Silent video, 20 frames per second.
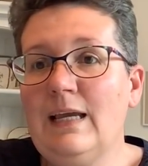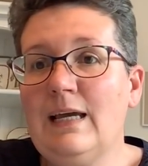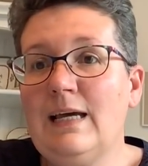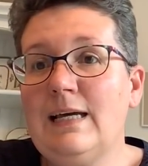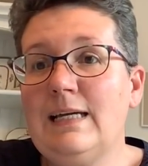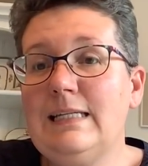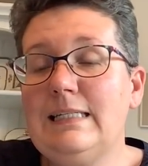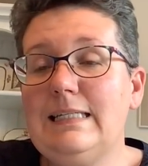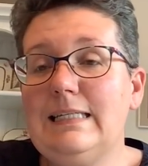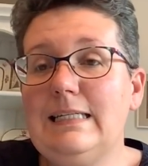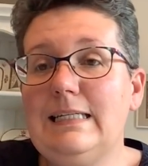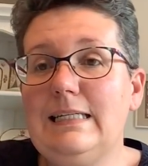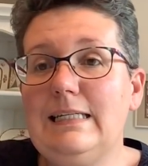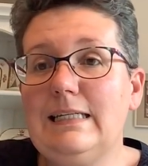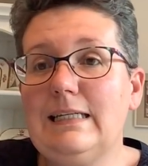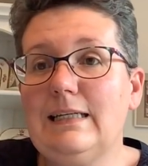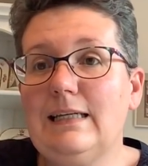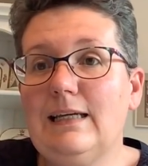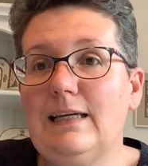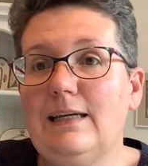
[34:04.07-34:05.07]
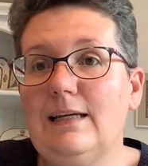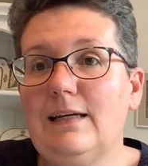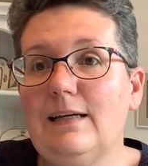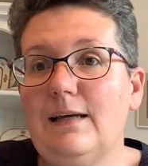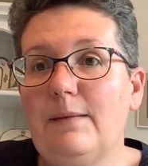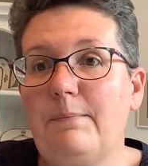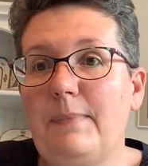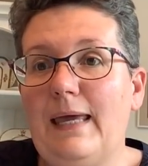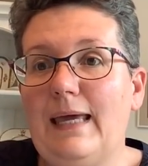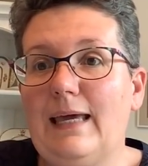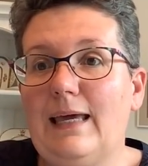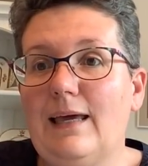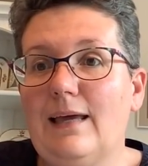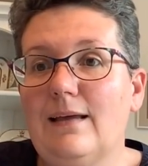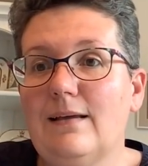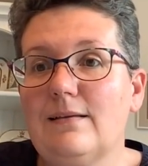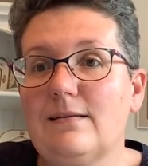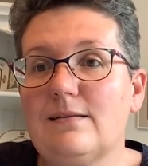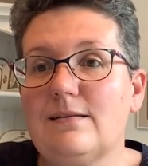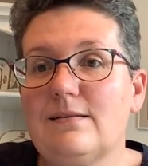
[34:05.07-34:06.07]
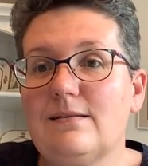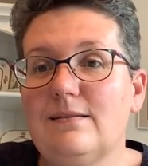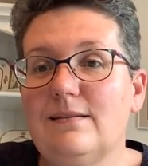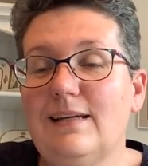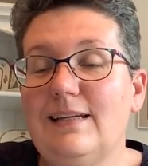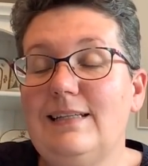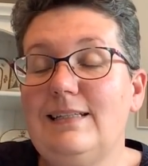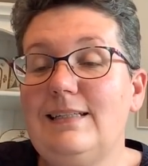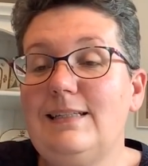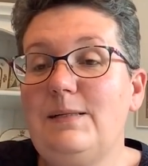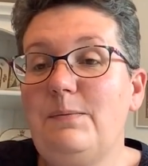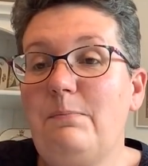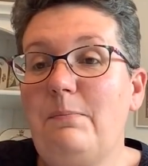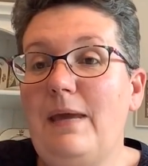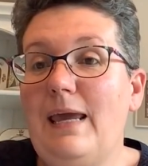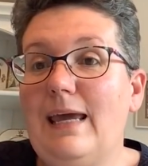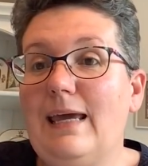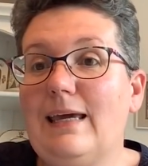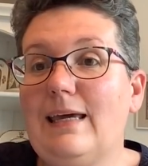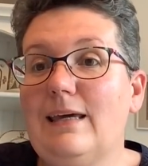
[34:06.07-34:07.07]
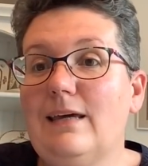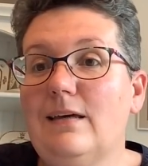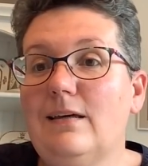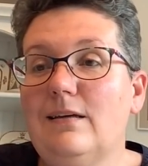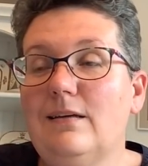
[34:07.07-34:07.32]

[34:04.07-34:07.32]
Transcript: I did make